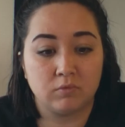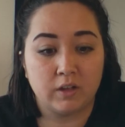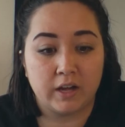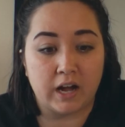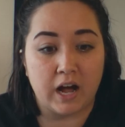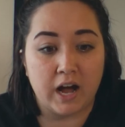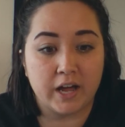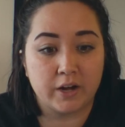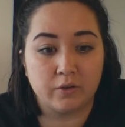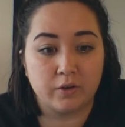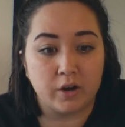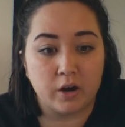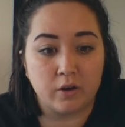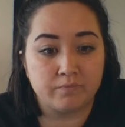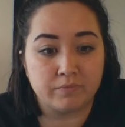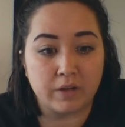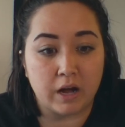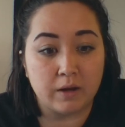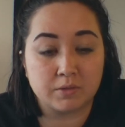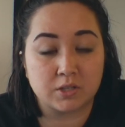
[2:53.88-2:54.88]
Like, I don't
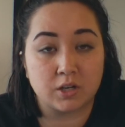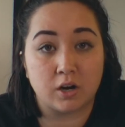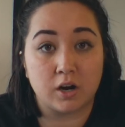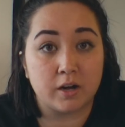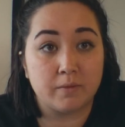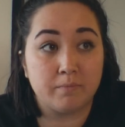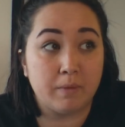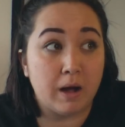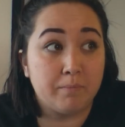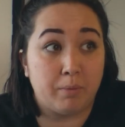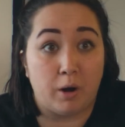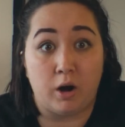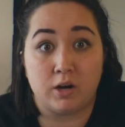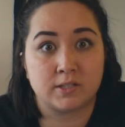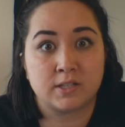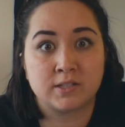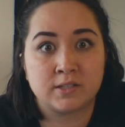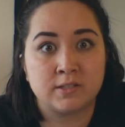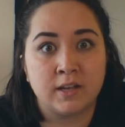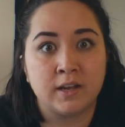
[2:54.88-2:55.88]
know. I'm sorry. My
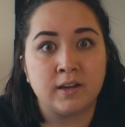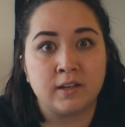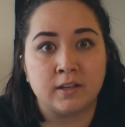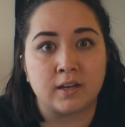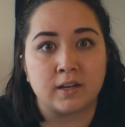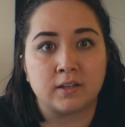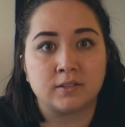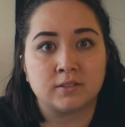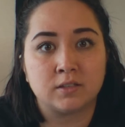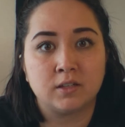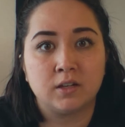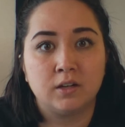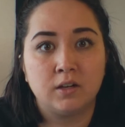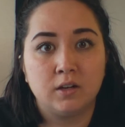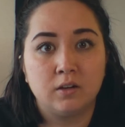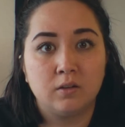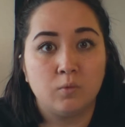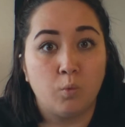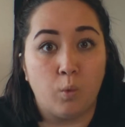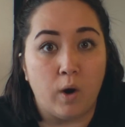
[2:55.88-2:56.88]
boss is an idiot.
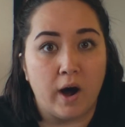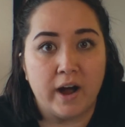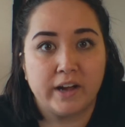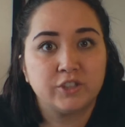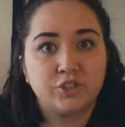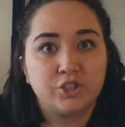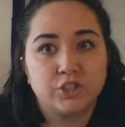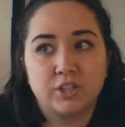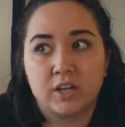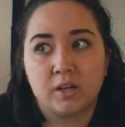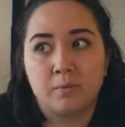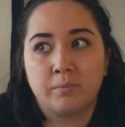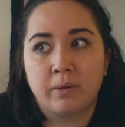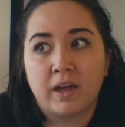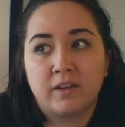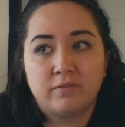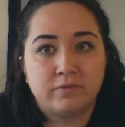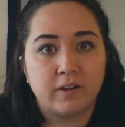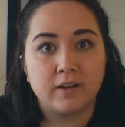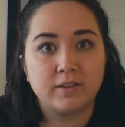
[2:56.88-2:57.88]
Why is she getting
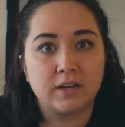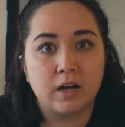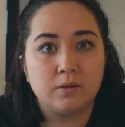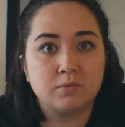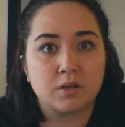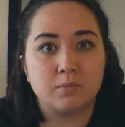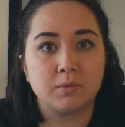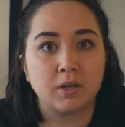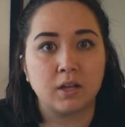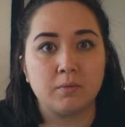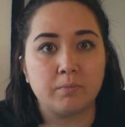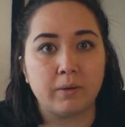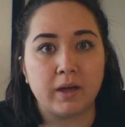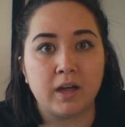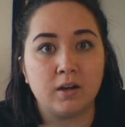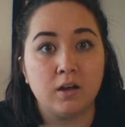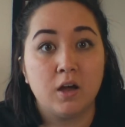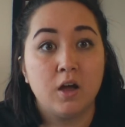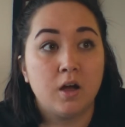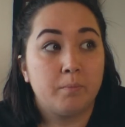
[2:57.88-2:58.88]
paid five times I'm getting
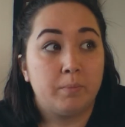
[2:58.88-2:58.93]
paid?